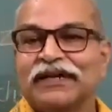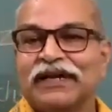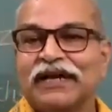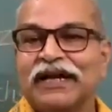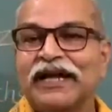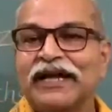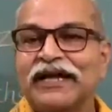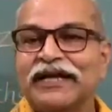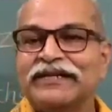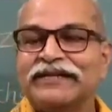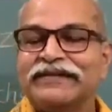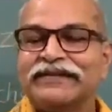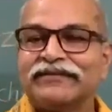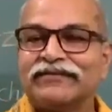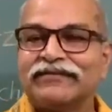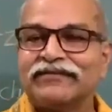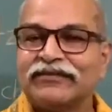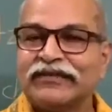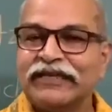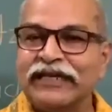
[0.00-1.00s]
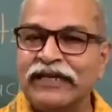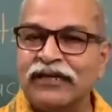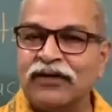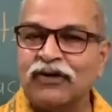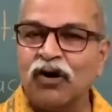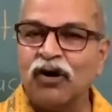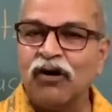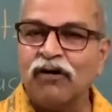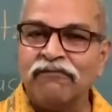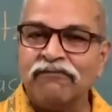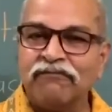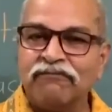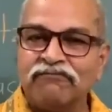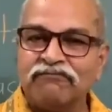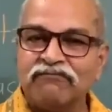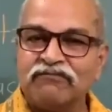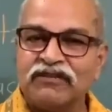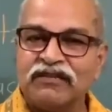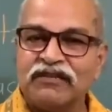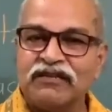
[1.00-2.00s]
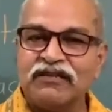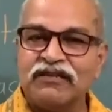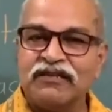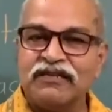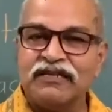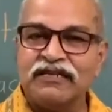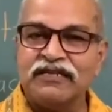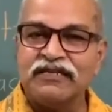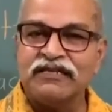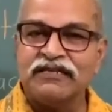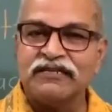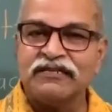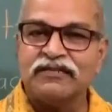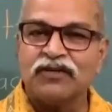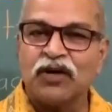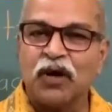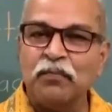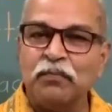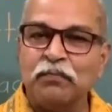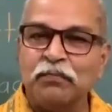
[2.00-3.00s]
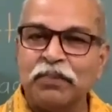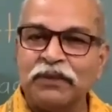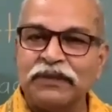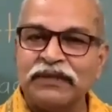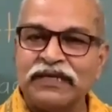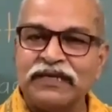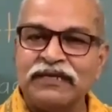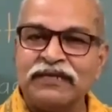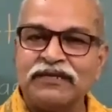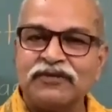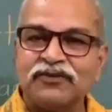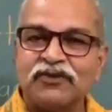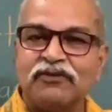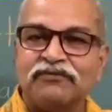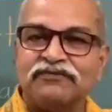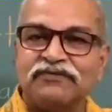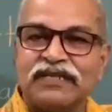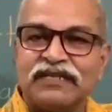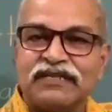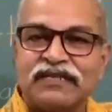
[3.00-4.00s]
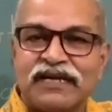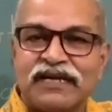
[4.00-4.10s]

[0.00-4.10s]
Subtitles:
And think of the component of this